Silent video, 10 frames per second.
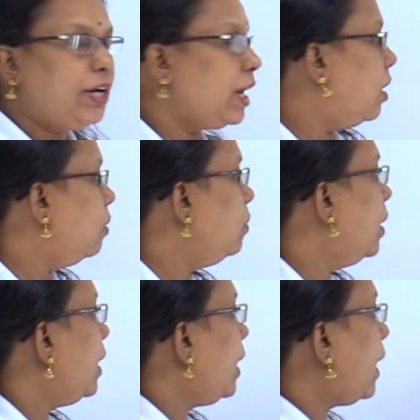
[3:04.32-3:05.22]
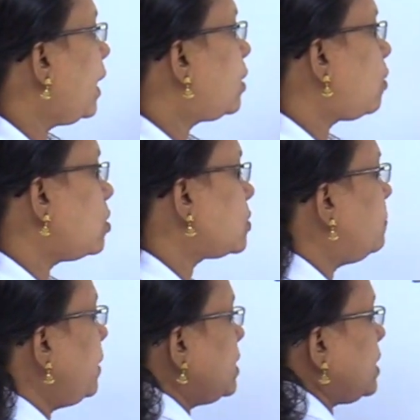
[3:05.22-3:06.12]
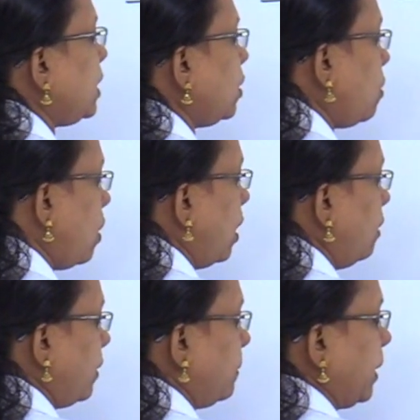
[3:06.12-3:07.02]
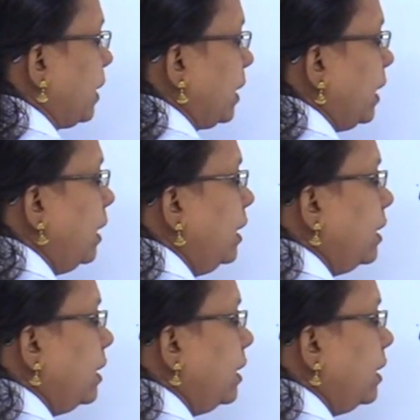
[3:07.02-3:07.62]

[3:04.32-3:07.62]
Now A cross B 0 avanamengil,